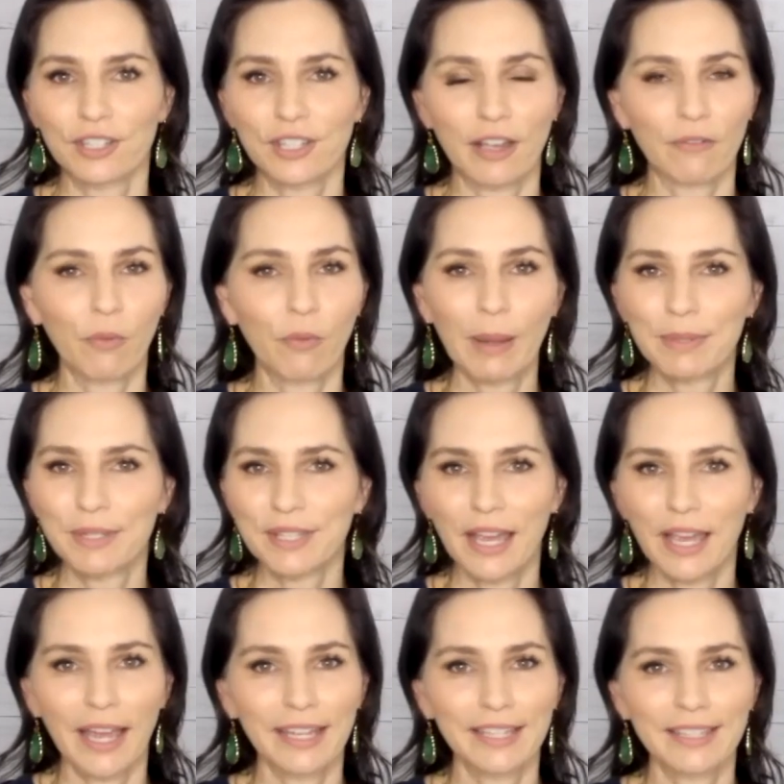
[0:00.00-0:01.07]
of
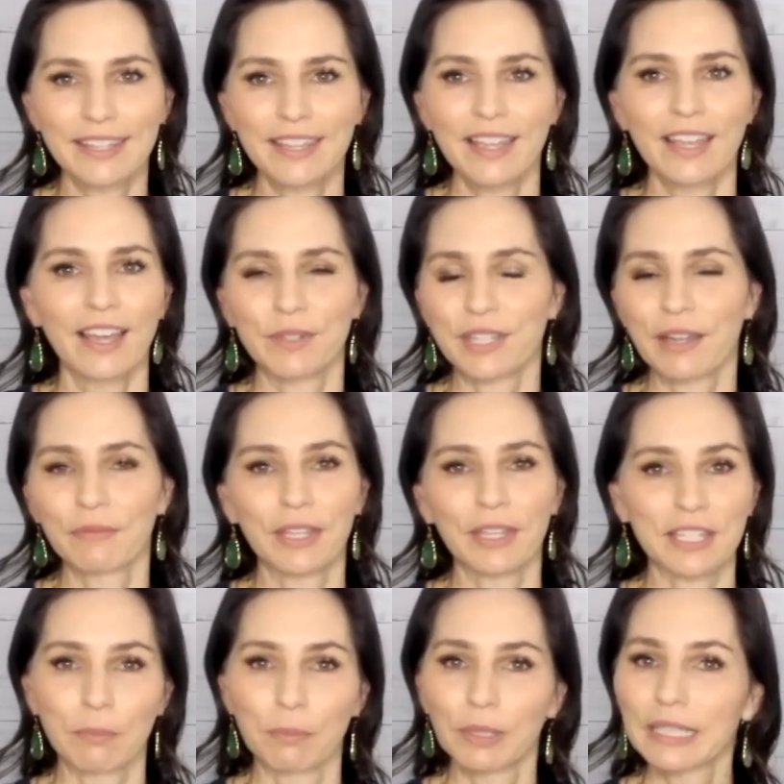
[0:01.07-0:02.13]
websites, stuff that's
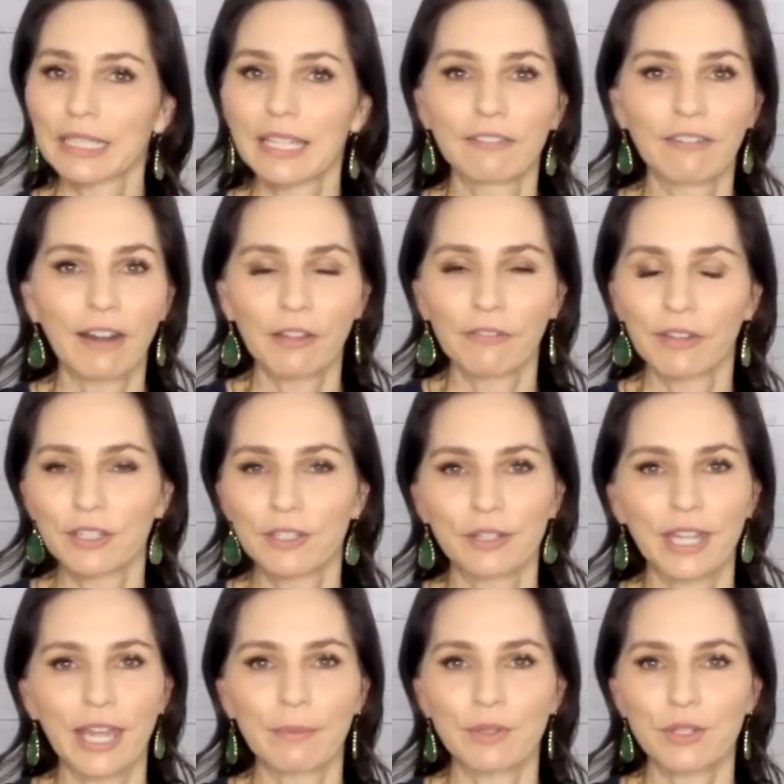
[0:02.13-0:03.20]
completely irrelevant to
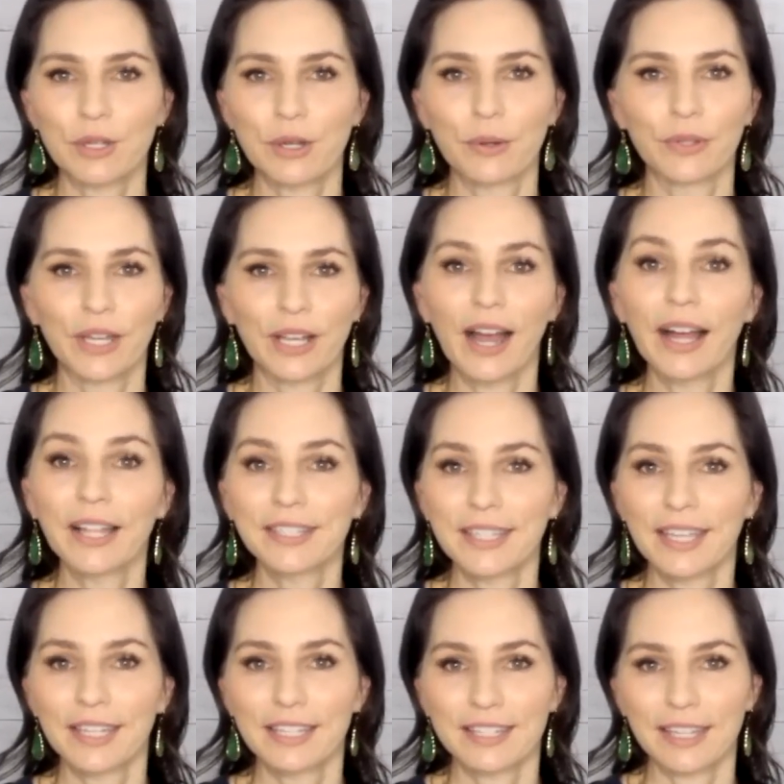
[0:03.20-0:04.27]
them. So the
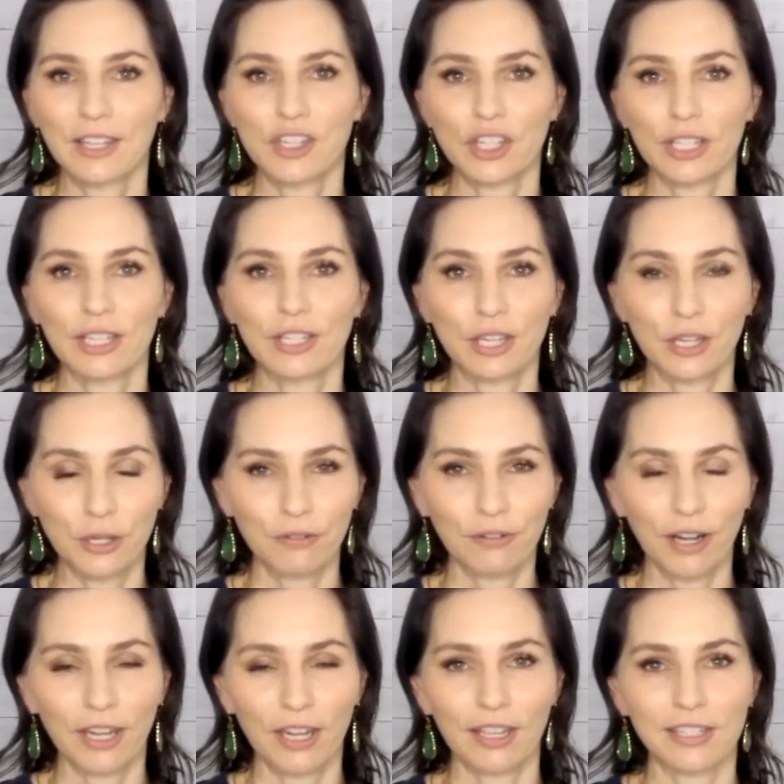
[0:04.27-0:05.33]
content essentially is
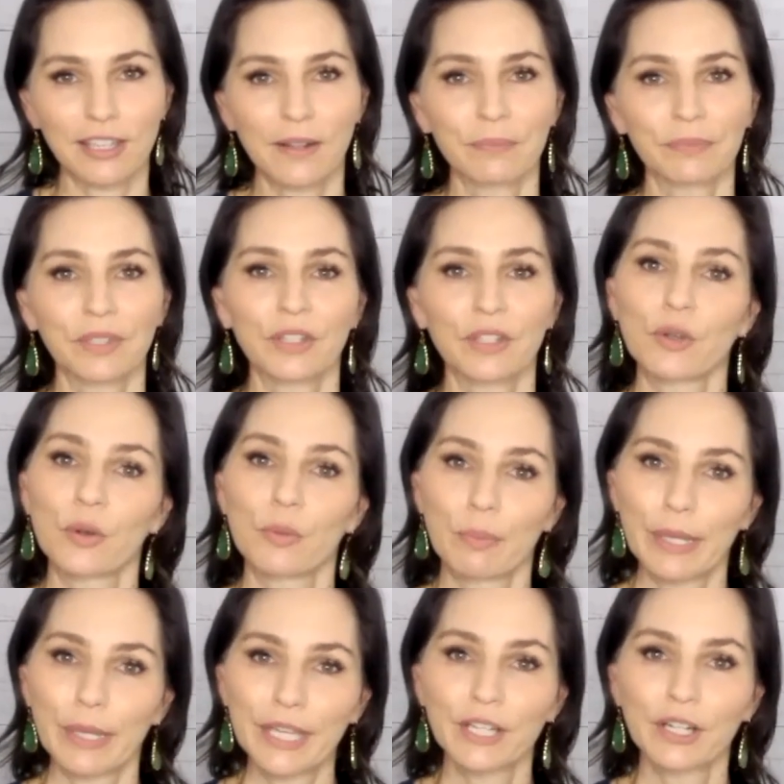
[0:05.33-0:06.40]
curated to
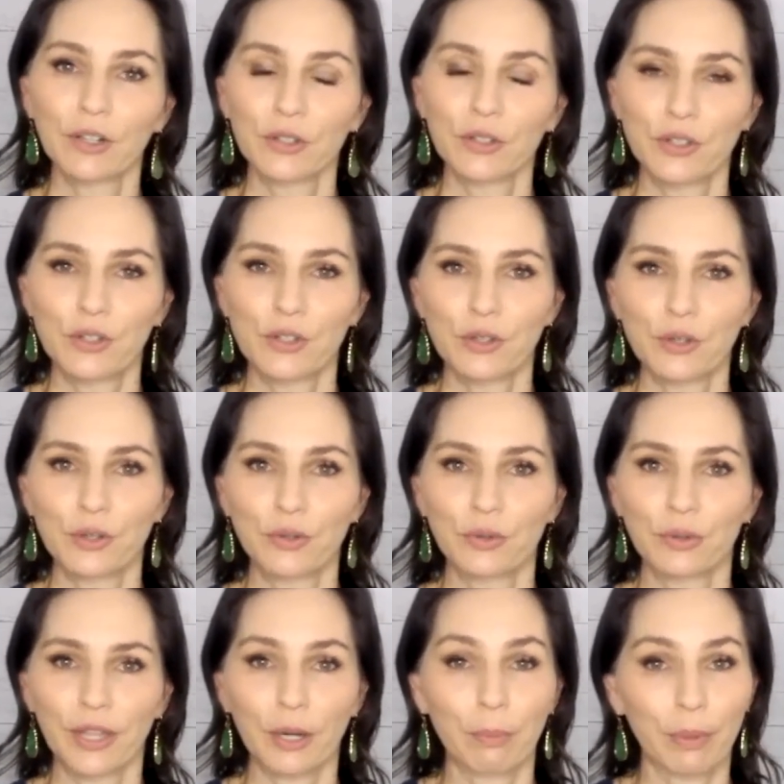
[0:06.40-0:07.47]
appeal to
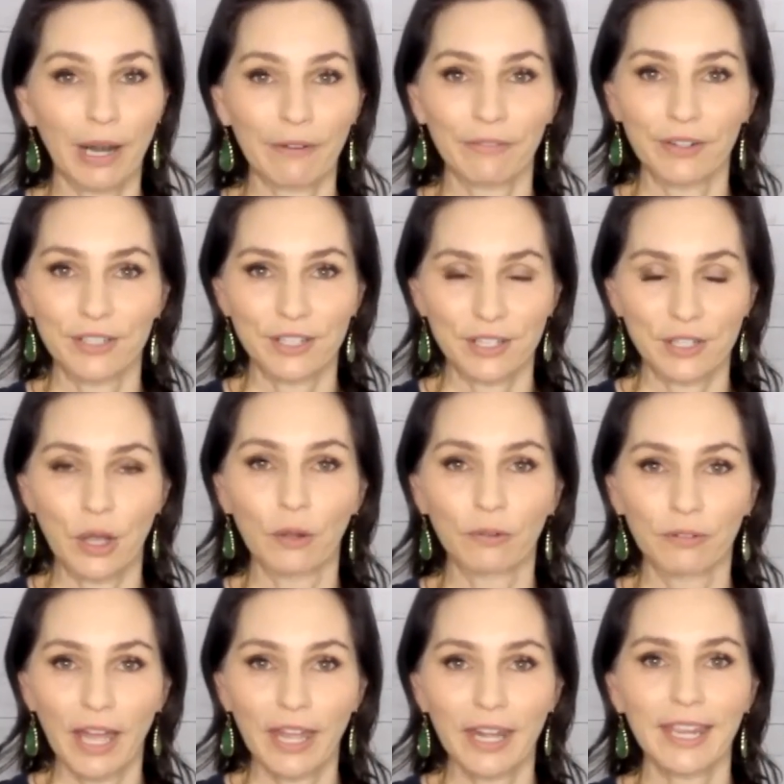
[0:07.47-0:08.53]
their preferences
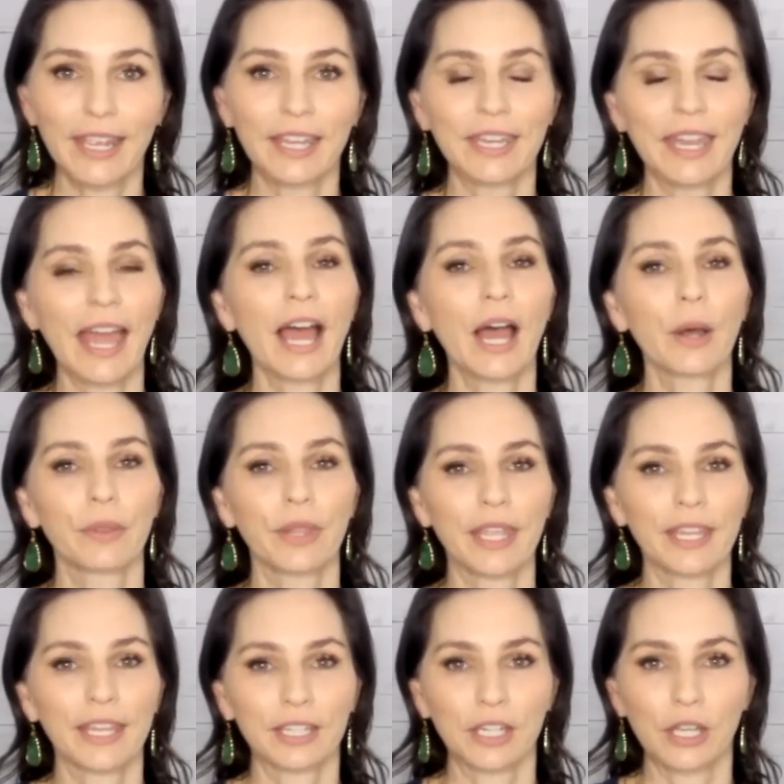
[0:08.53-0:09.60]
already. And now they
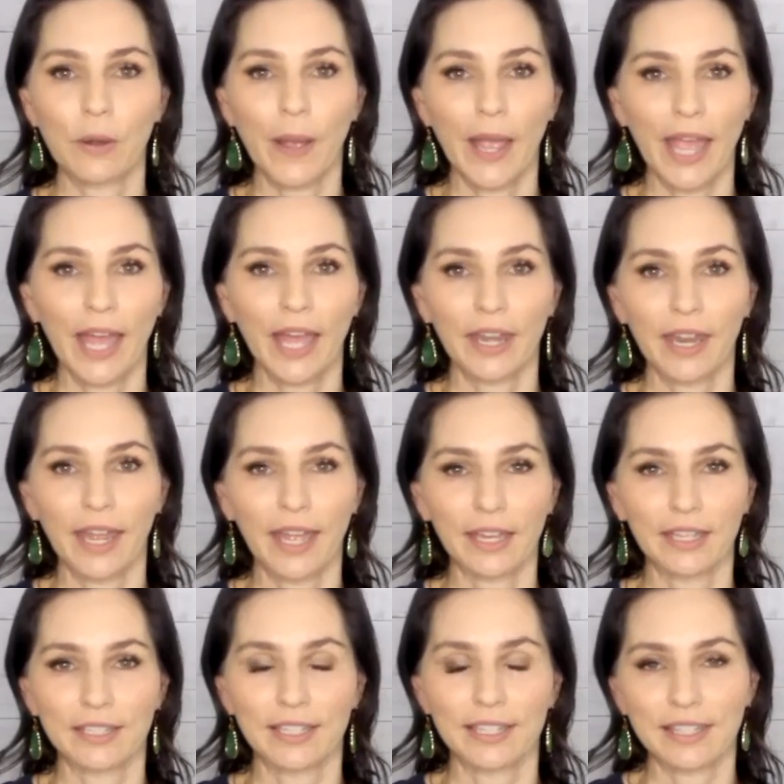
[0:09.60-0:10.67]
can go ahead
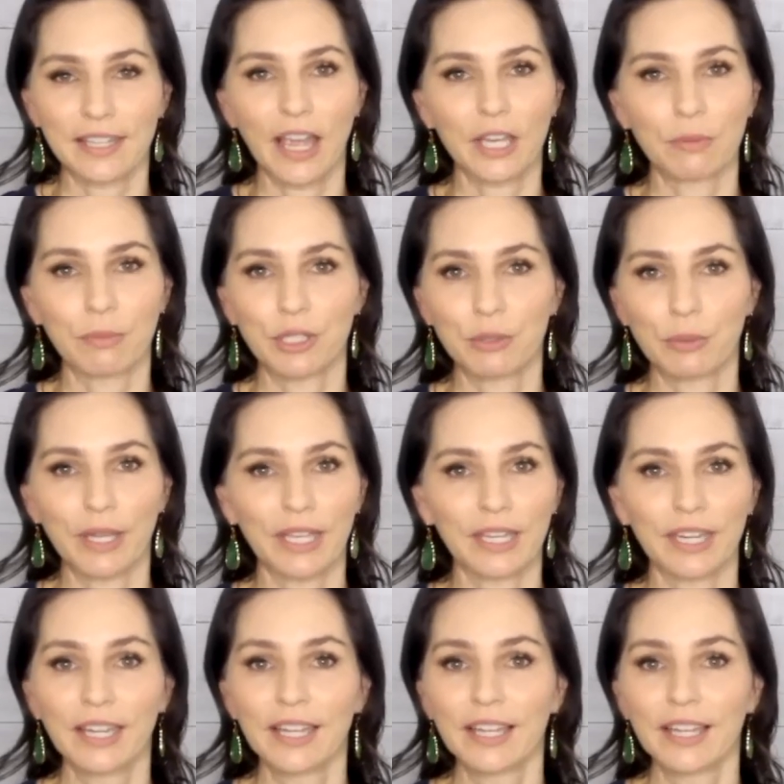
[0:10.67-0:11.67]
and decide between